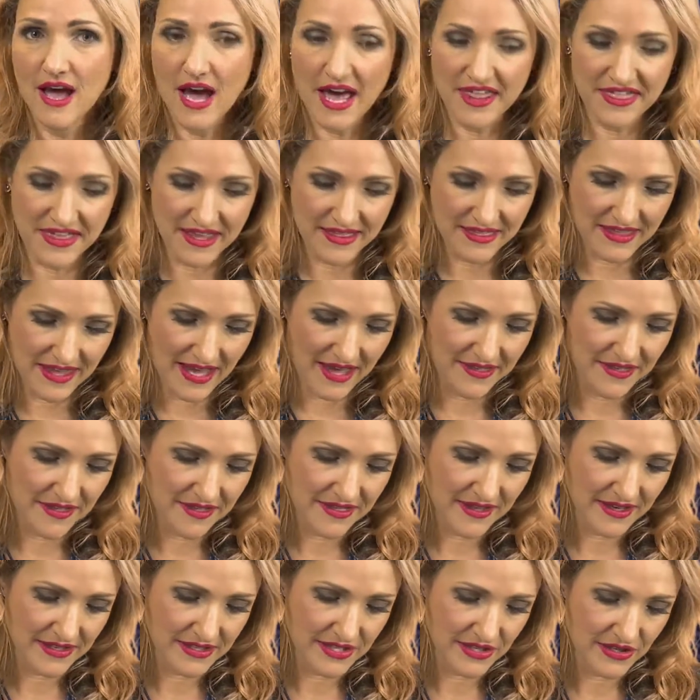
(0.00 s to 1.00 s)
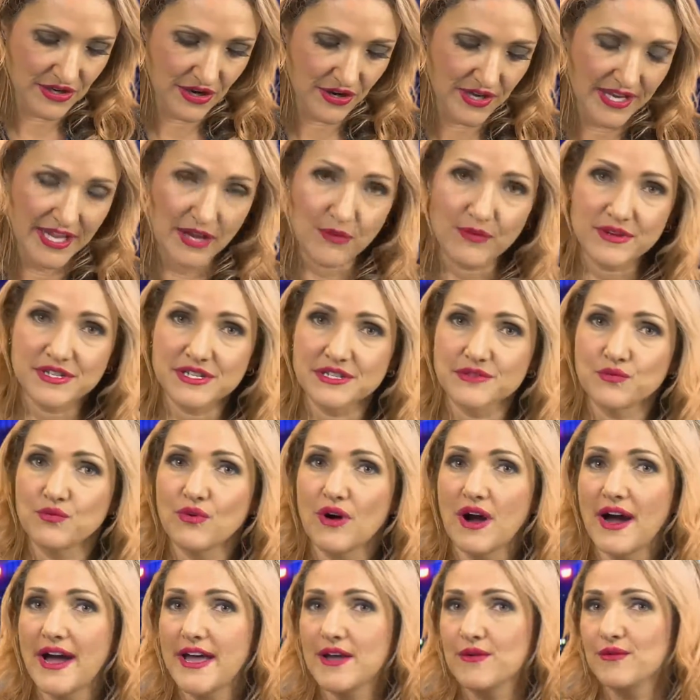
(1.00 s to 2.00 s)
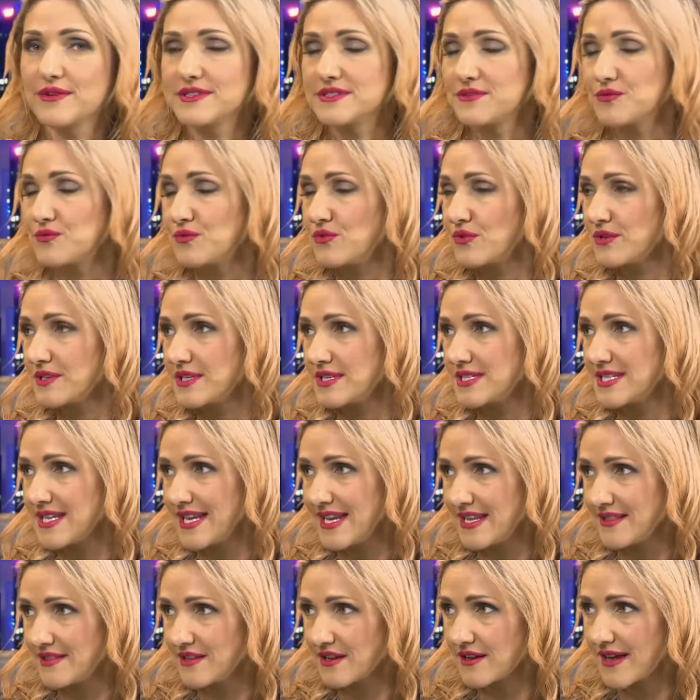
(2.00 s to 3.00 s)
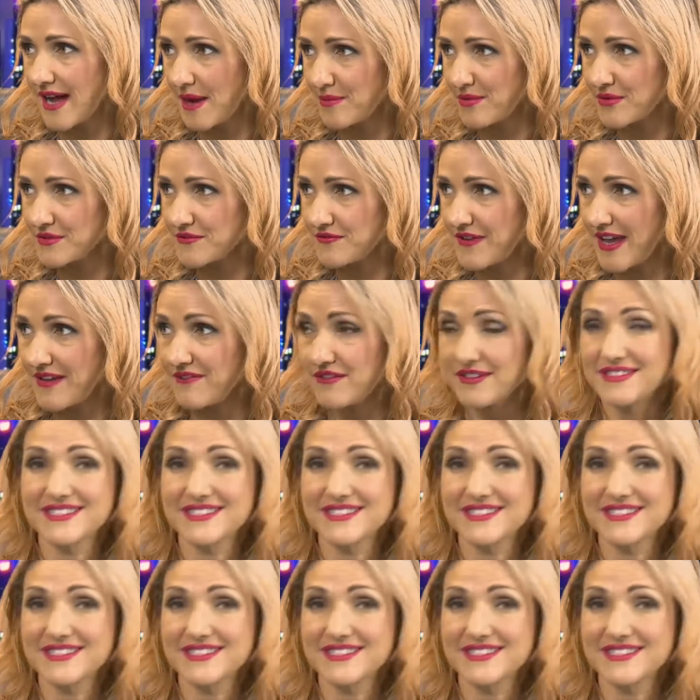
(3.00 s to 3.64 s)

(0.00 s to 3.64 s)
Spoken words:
I think the other thing to note here, which is why it was awarded in the couple's favour,